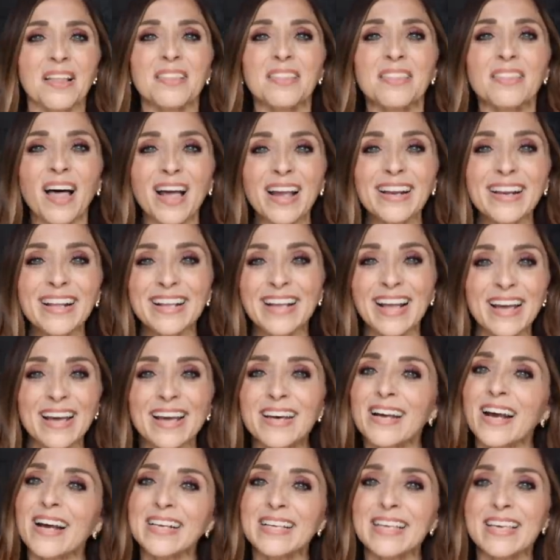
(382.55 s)
Lighting
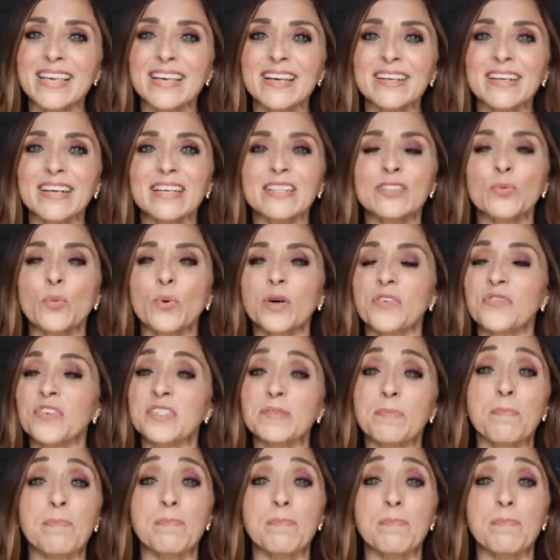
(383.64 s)
at IKEA is one of its